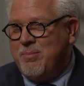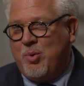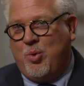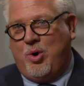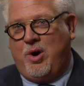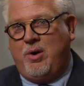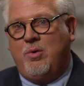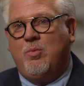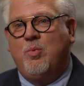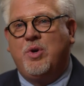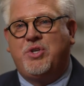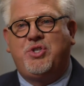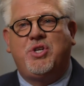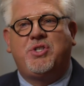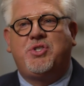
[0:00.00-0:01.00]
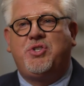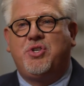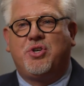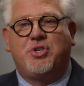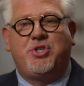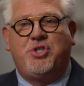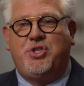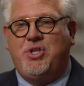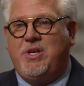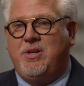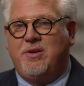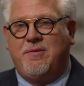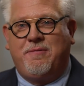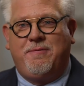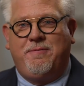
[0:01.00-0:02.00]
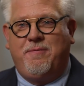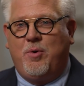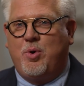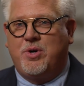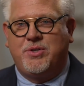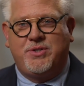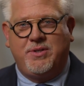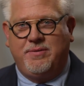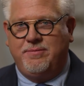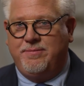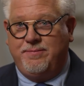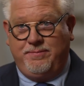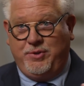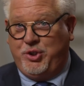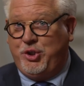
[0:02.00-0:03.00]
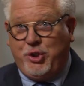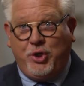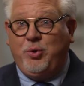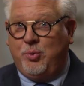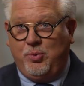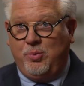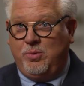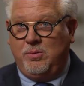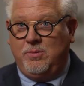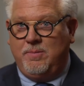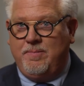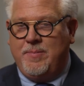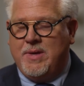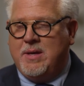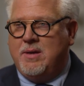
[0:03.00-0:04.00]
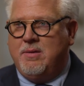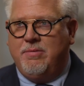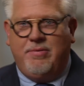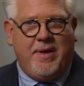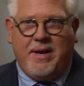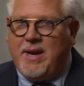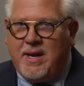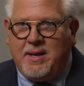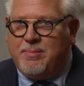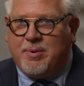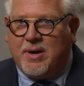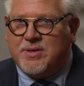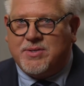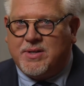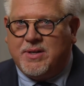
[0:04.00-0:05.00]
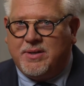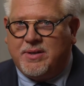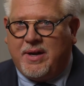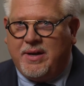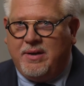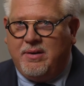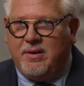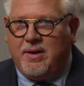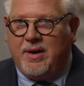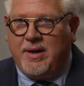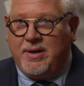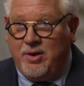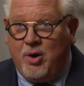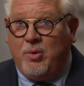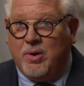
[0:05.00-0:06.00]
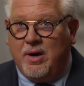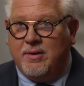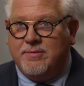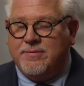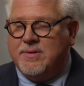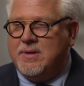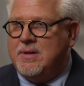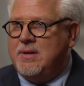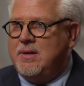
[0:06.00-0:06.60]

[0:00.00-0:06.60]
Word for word: more with just your sheer force of you than any president I, I know of